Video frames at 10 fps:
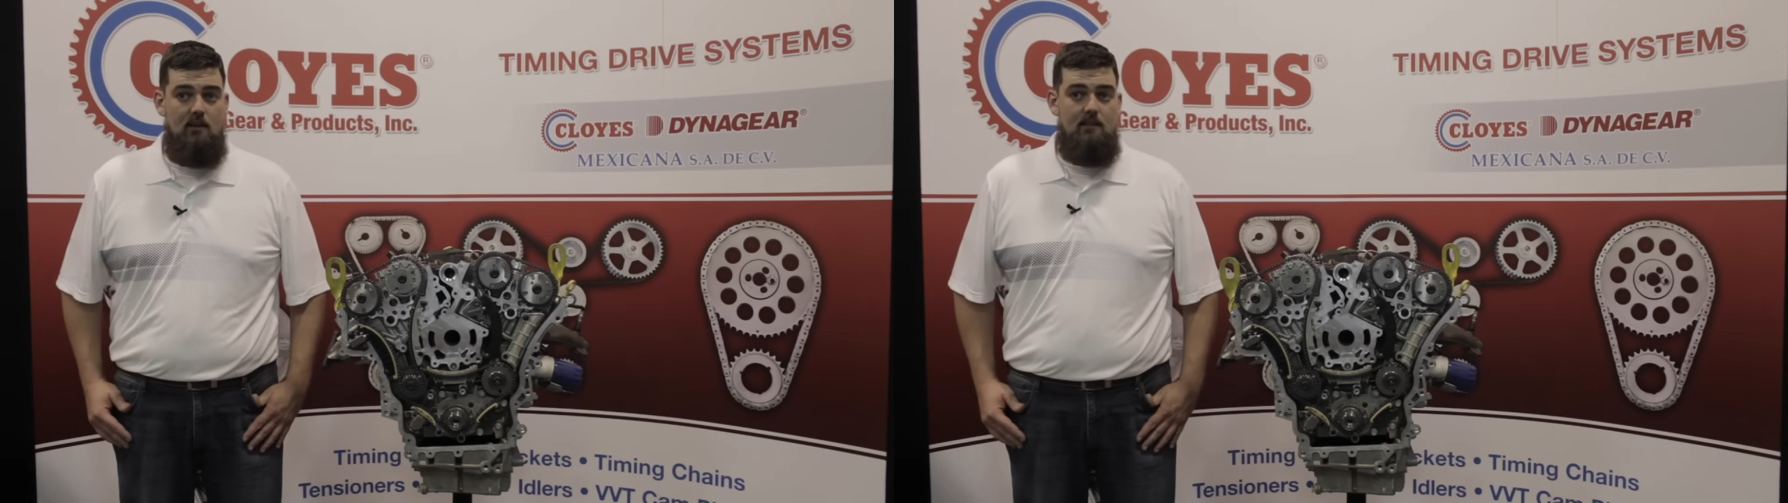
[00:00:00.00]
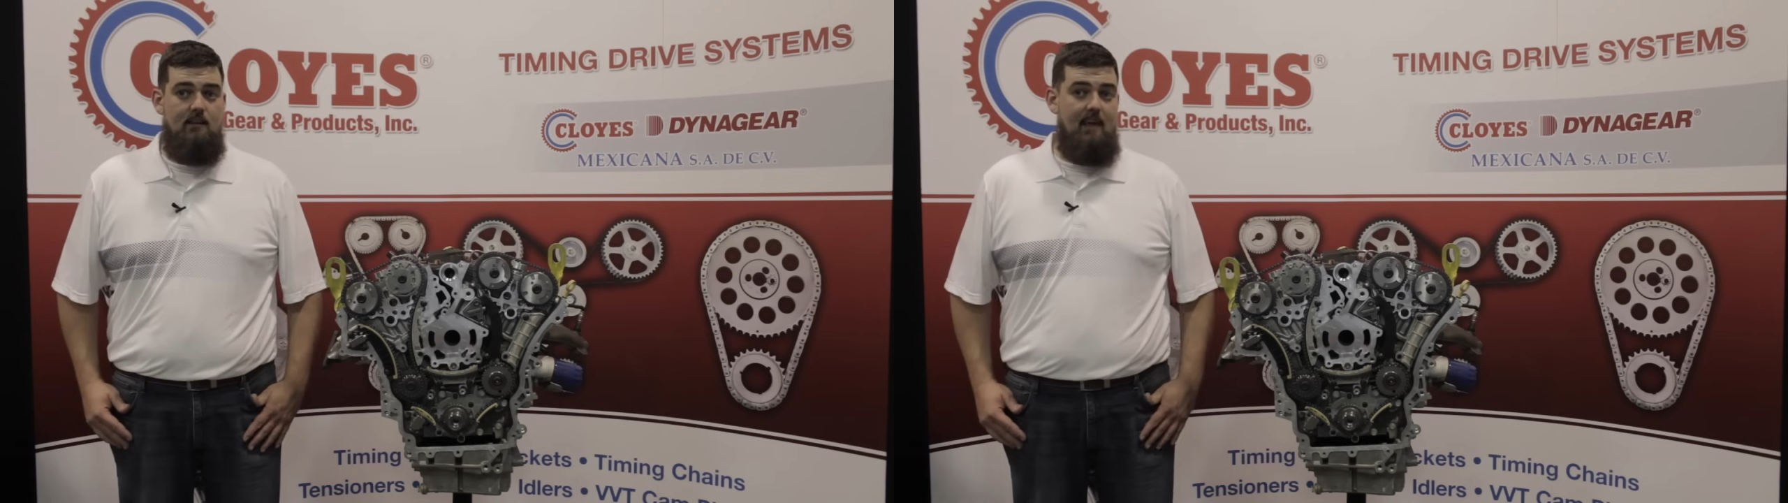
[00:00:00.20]

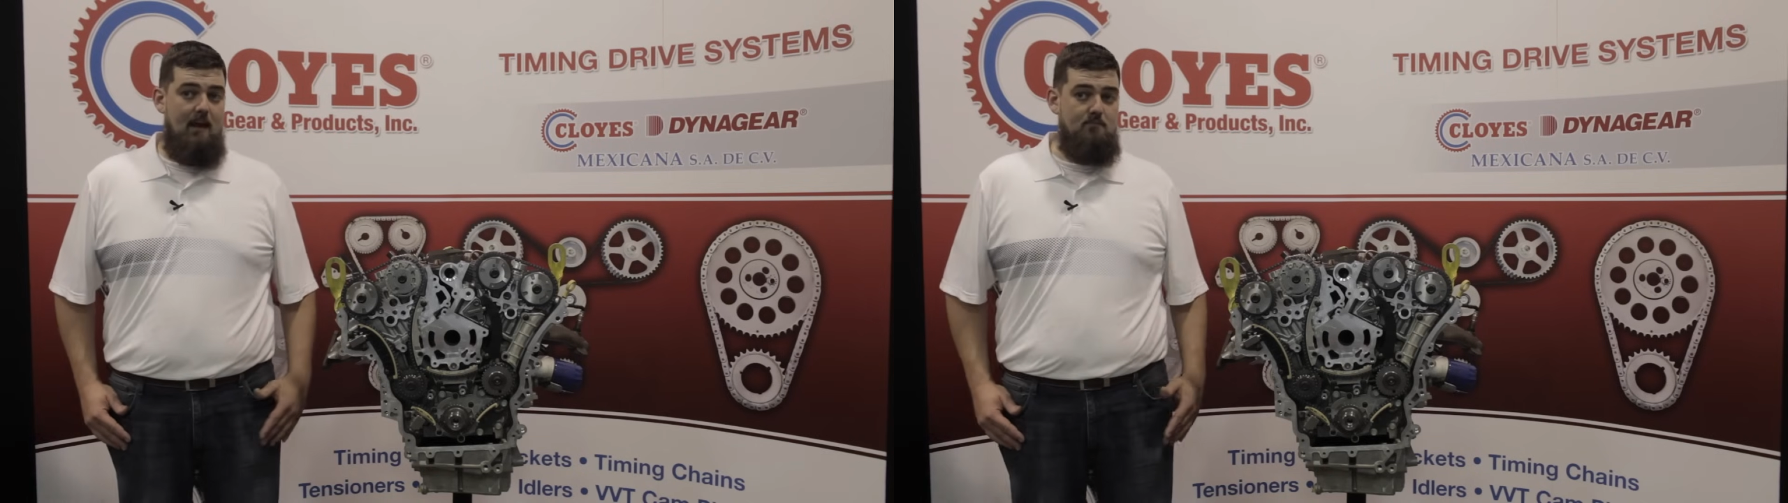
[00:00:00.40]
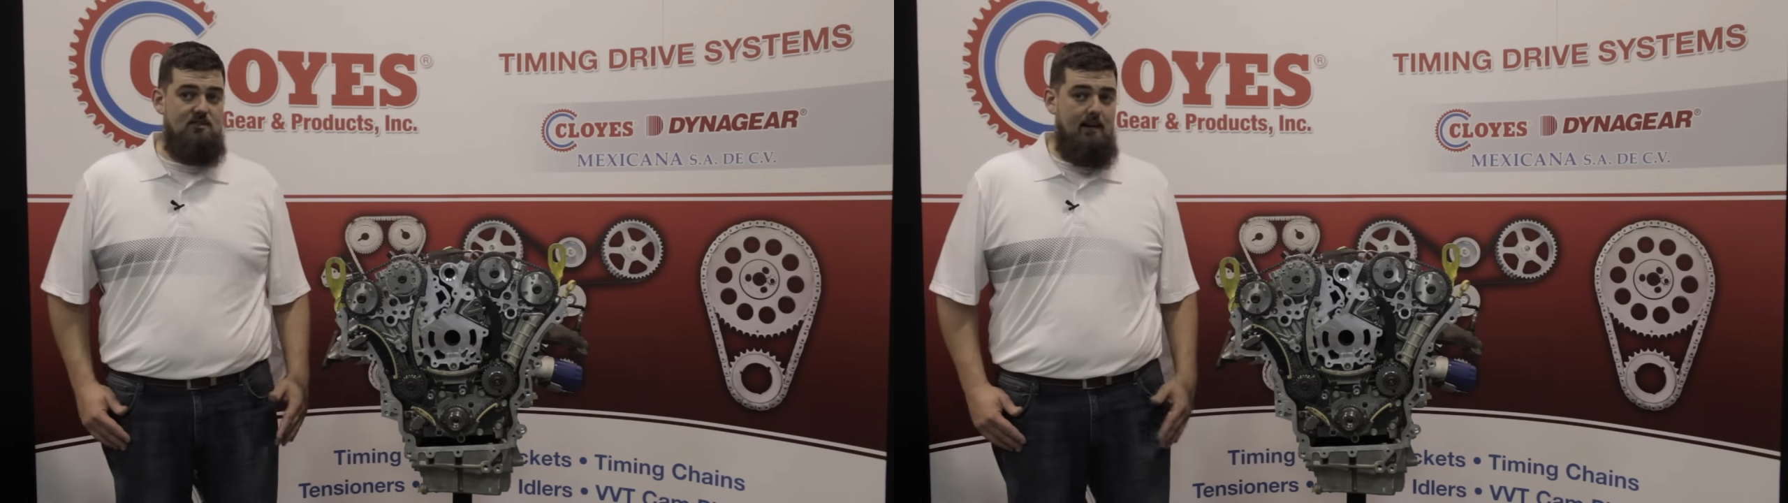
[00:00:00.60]
the
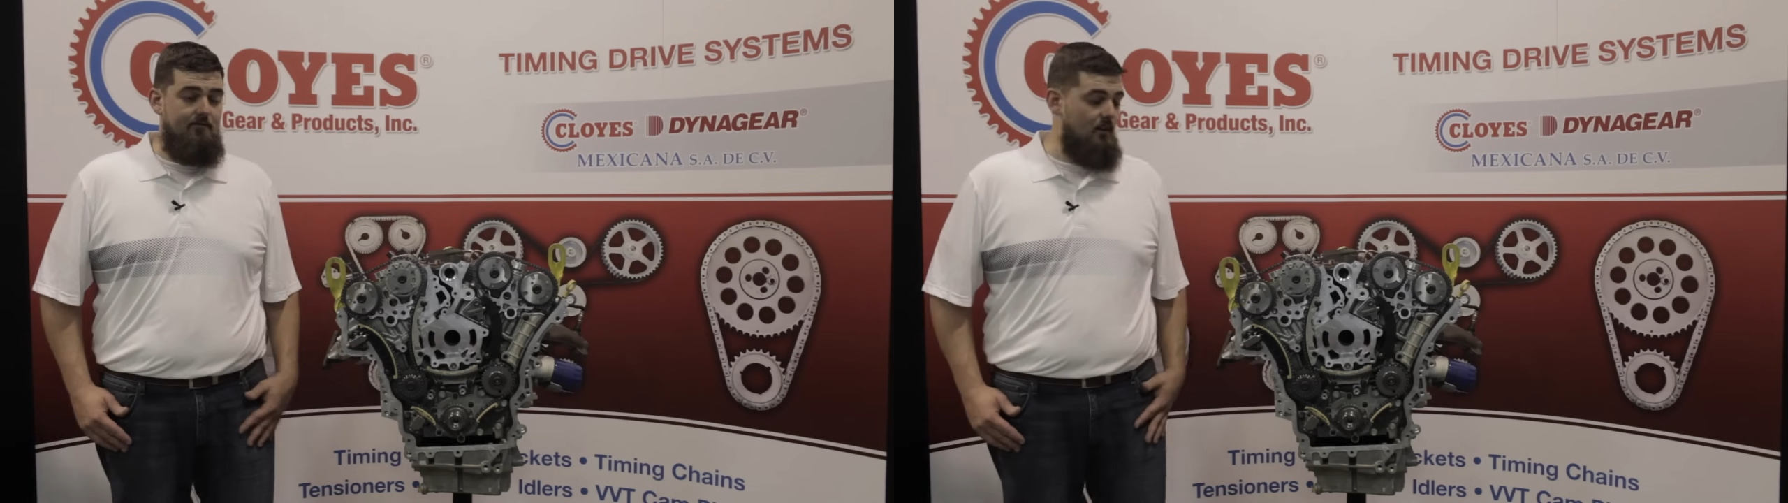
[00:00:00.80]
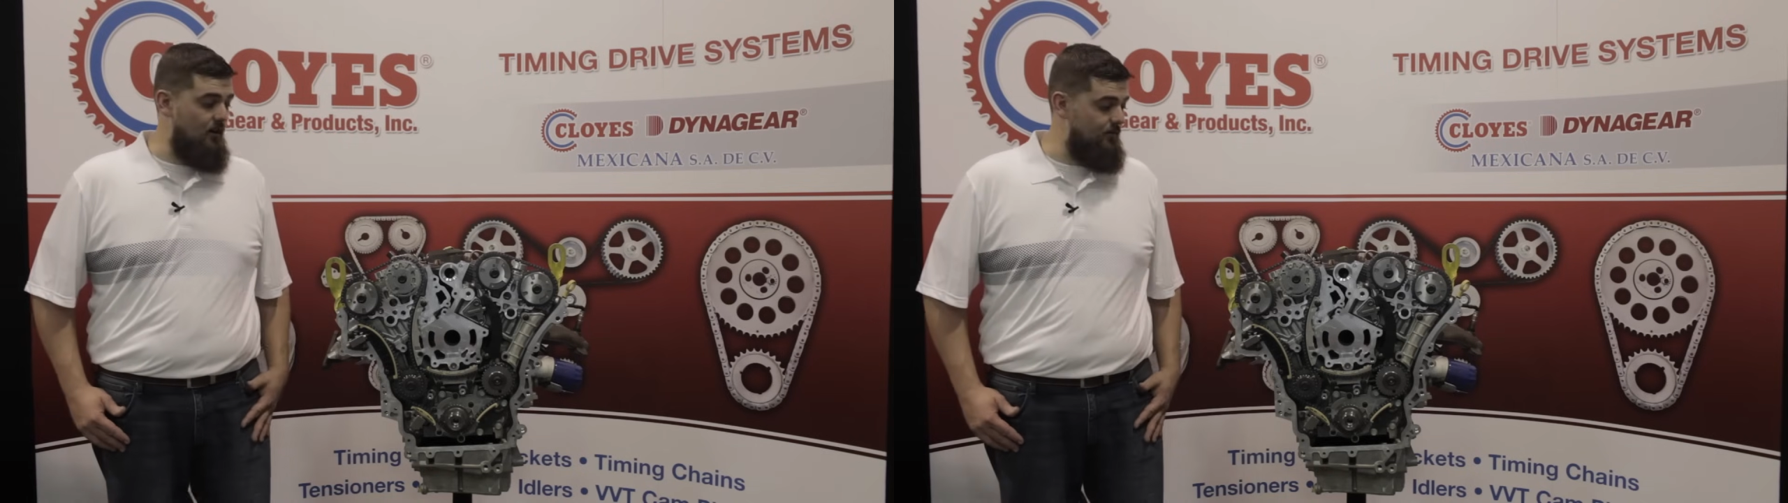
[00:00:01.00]

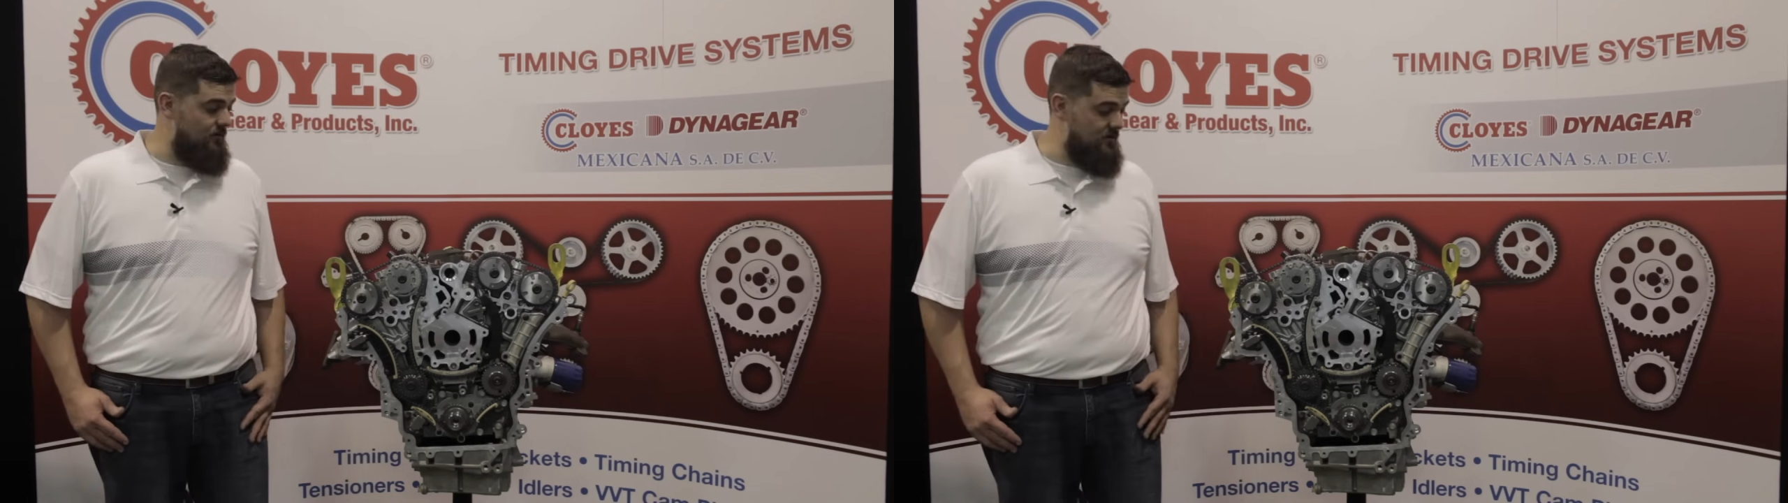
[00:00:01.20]
camshaft covers,